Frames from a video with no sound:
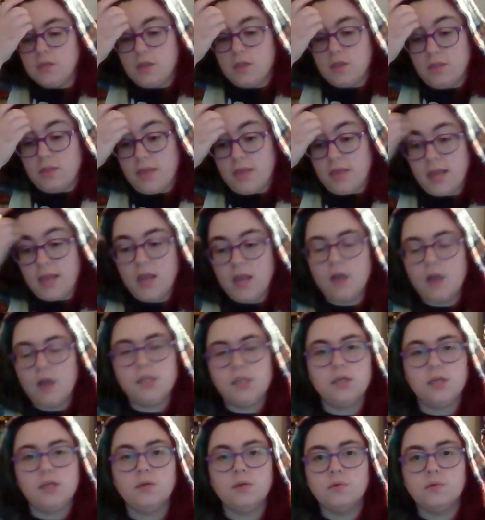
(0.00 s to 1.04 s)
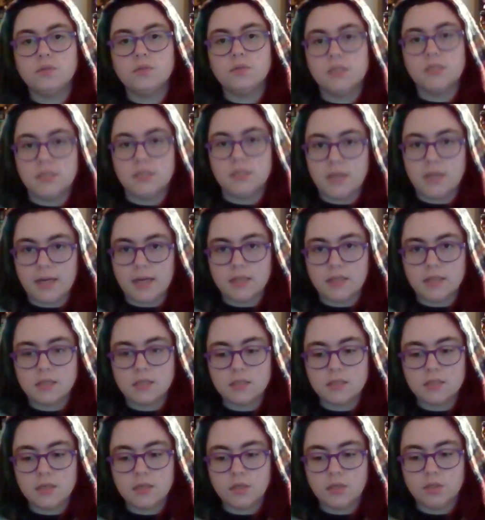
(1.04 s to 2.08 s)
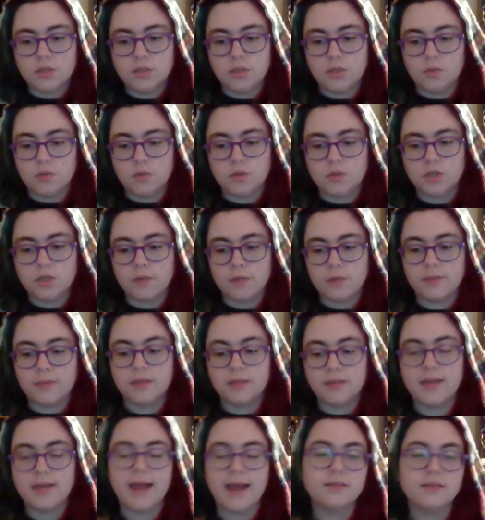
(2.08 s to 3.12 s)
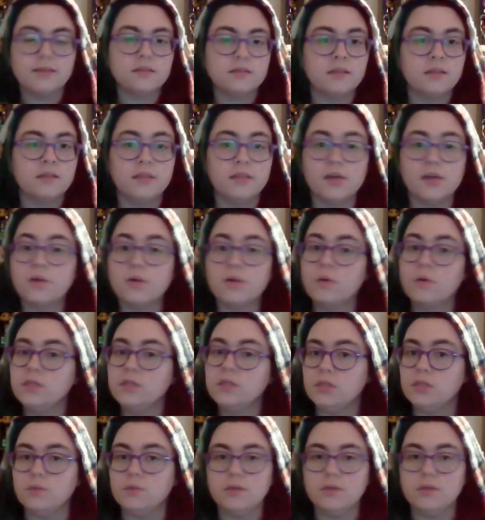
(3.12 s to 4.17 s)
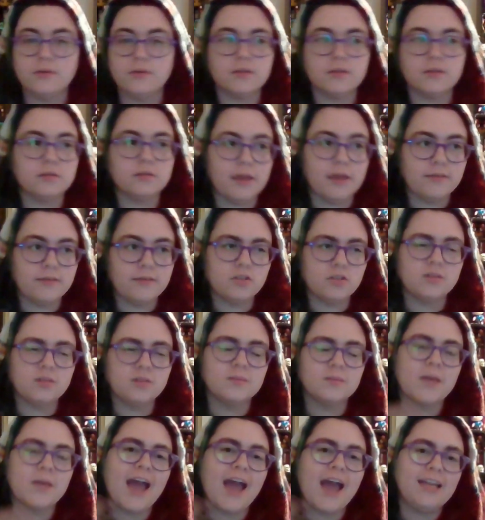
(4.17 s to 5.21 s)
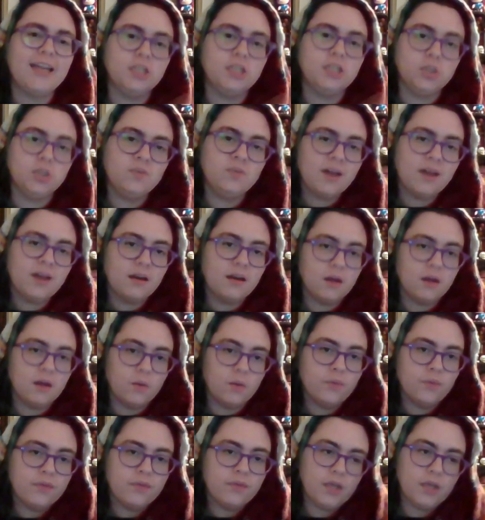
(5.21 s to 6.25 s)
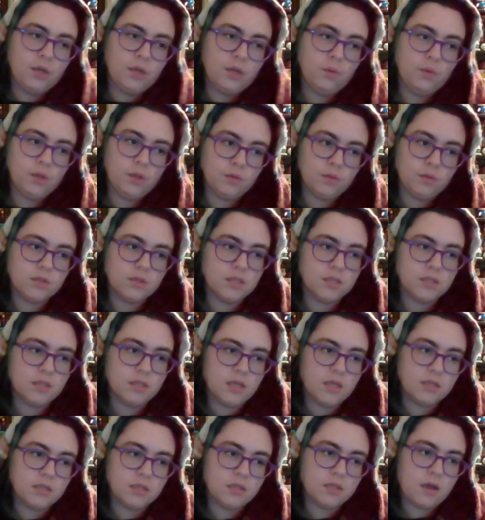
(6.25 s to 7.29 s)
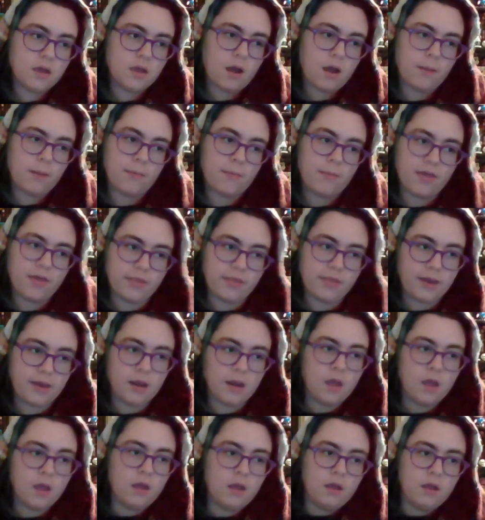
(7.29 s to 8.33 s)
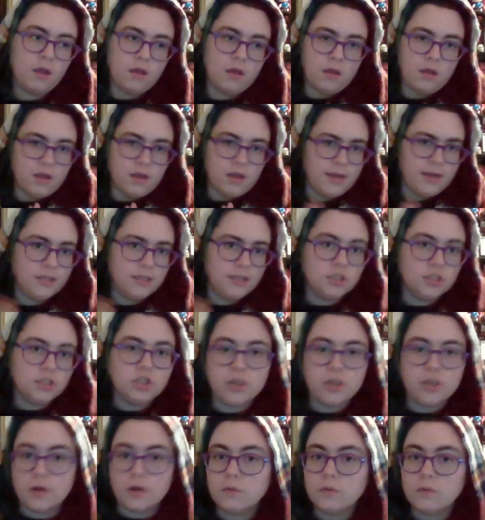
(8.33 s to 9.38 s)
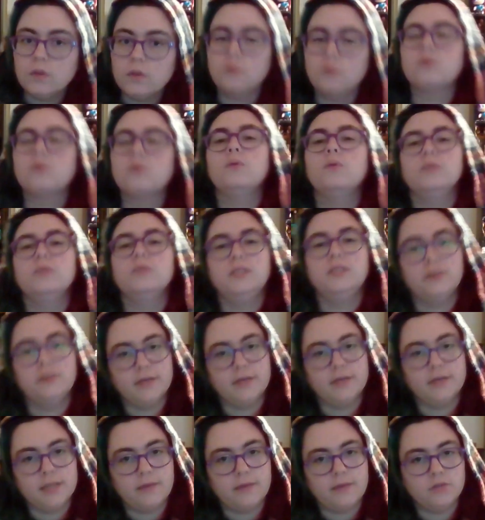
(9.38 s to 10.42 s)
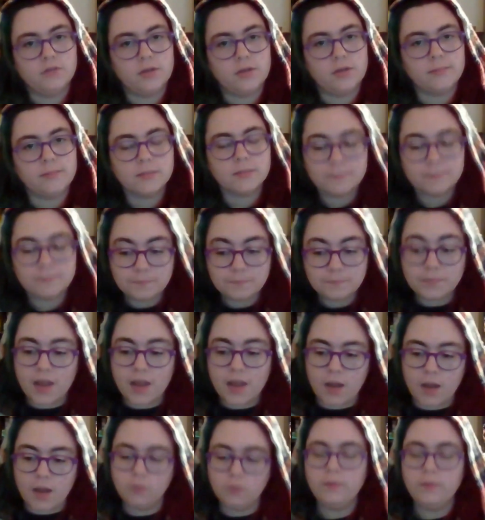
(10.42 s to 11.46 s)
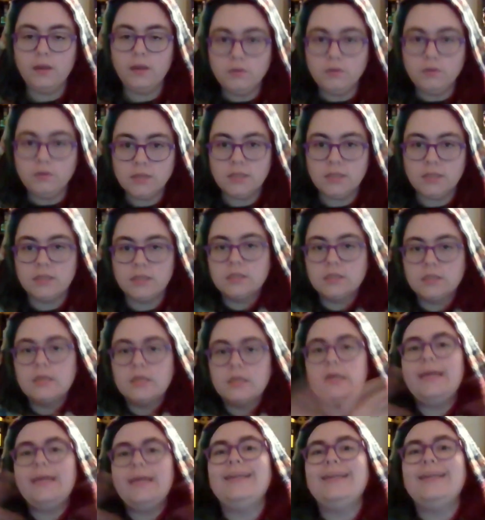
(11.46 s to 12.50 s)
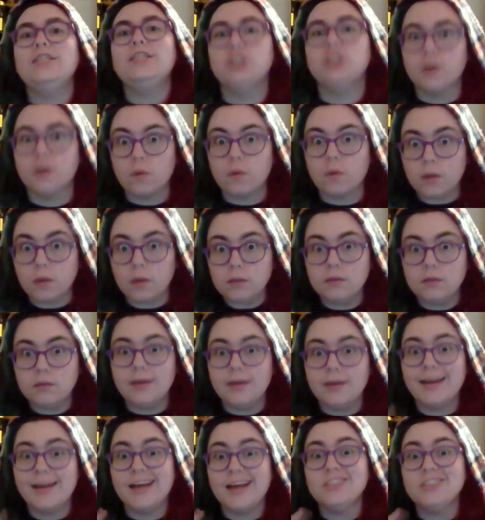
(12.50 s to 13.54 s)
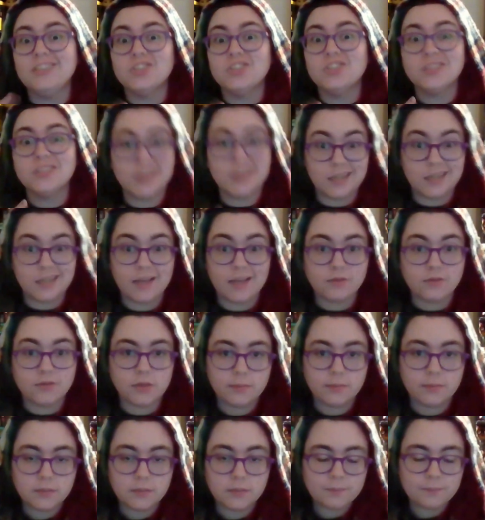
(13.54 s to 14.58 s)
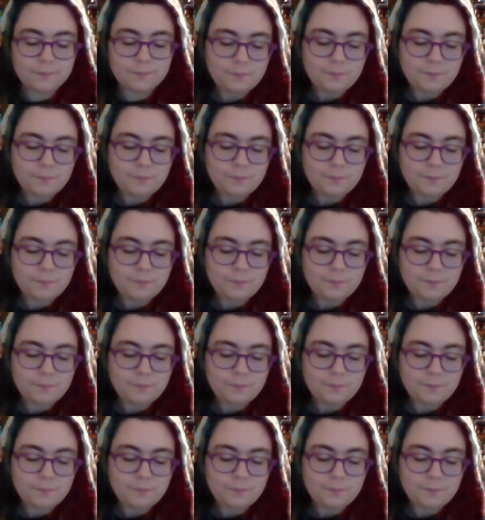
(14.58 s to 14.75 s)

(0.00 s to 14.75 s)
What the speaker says: They use dice to determine the task that they are going to do during their live streams. I do not know if Q uses this method in general or only during live streams. I will be using this in general, not just on live streams.